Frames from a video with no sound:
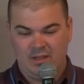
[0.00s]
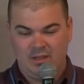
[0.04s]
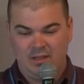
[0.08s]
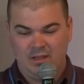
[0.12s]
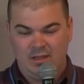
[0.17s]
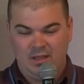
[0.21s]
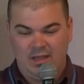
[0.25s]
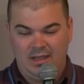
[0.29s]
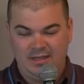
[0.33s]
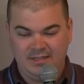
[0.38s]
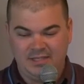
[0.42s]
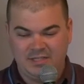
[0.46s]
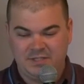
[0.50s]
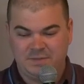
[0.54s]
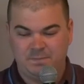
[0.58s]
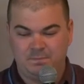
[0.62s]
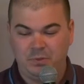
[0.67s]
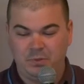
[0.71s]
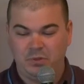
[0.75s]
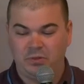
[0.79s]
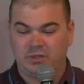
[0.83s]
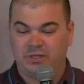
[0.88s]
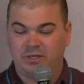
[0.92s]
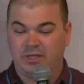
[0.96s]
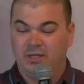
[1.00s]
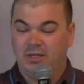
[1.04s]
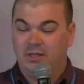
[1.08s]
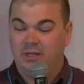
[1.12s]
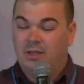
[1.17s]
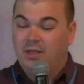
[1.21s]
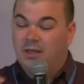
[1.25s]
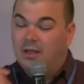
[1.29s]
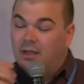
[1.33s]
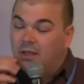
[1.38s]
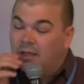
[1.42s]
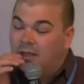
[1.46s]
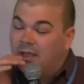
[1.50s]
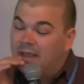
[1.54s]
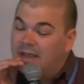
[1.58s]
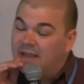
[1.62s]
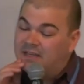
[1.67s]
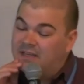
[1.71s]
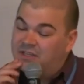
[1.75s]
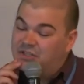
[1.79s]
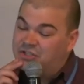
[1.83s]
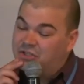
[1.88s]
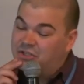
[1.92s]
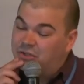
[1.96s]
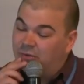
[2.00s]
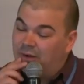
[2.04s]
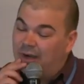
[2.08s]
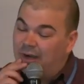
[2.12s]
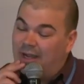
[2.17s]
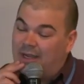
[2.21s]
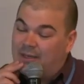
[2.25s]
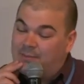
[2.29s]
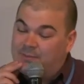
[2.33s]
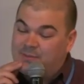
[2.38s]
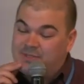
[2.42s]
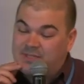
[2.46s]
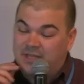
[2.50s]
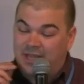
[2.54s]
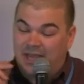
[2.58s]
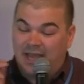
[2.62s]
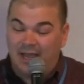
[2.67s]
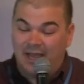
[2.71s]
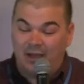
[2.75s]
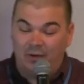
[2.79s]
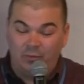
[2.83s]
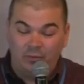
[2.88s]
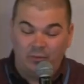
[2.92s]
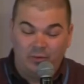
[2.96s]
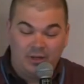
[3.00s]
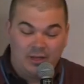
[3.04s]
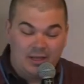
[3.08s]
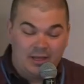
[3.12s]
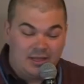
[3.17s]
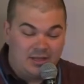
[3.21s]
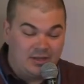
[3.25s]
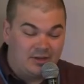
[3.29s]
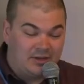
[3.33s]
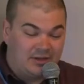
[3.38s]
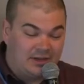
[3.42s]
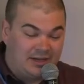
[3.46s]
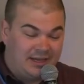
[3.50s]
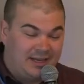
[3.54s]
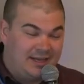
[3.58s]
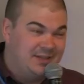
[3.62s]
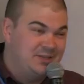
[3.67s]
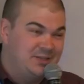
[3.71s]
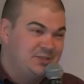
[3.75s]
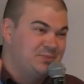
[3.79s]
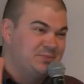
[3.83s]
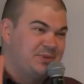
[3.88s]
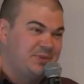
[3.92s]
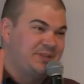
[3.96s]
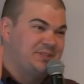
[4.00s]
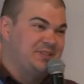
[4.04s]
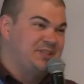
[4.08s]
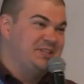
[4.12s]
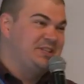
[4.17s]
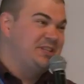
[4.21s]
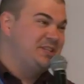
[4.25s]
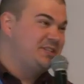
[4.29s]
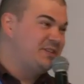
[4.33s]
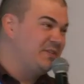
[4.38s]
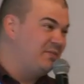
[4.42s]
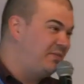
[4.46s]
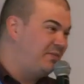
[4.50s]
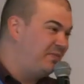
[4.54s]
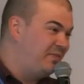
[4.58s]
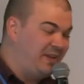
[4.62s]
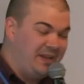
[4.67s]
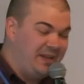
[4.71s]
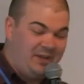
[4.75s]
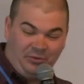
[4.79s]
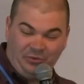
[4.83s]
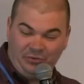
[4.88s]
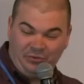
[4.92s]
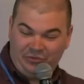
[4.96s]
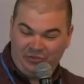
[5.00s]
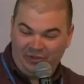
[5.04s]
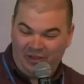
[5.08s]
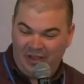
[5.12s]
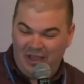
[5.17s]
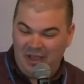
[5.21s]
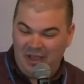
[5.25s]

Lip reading: In this book, he describes how you can hear sometimes in distant fields a